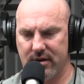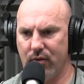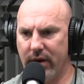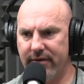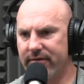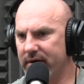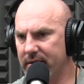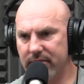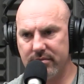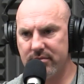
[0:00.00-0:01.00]
away
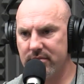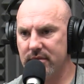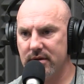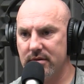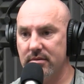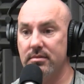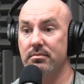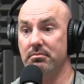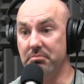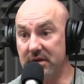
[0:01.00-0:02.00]
from
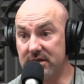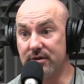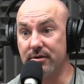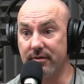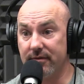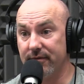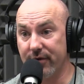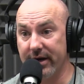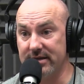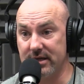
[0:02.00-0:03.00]
Mister
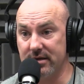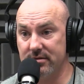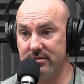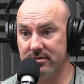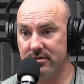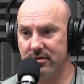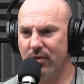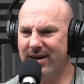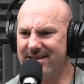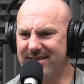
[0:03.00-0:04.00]
Frazee. Mm -hmm.
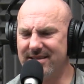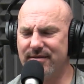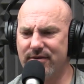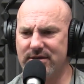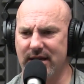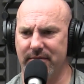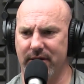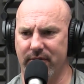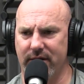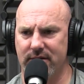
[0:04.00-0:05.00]
What is his first name
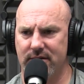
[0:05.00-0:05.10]
anyway?